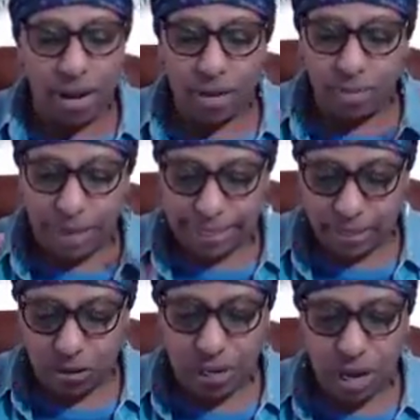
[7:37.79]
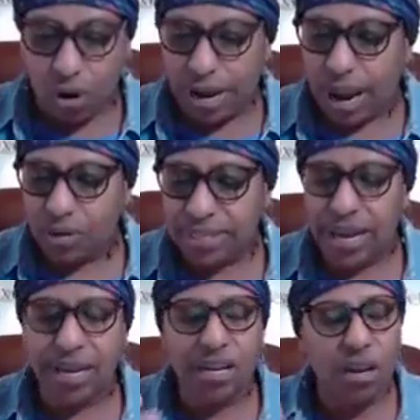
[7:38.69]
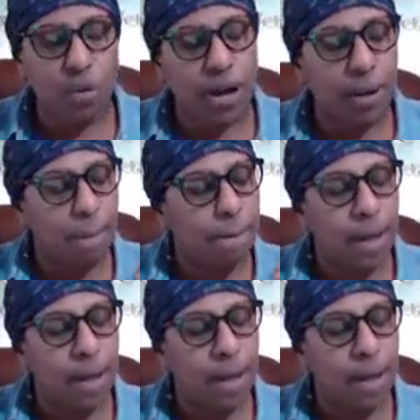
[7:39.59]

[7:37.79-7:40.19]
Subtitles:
my studio, and I was like, you know what?